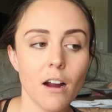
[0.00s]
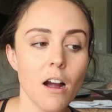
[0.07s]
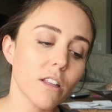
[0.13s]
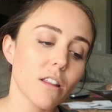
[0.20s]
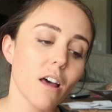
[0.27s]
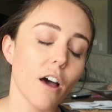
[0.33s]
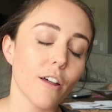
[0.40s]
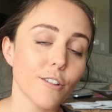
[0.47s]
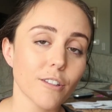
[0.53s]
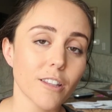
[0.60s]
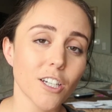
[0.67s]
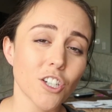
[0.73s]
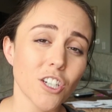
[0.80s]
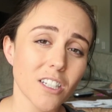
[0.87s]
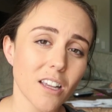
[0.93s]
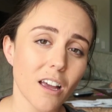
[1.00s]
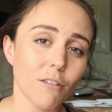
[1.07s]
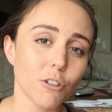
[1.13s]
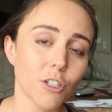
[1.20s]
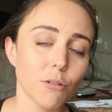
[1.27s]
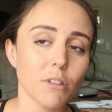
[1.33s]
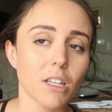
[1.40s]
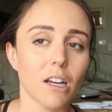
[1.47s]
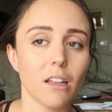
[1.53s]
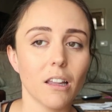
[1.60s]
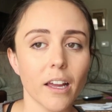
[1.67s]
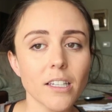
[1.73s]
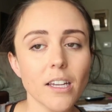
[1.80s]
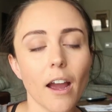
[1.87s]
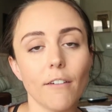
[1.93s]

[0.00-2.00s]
One of the other things she said was, she was like, I like to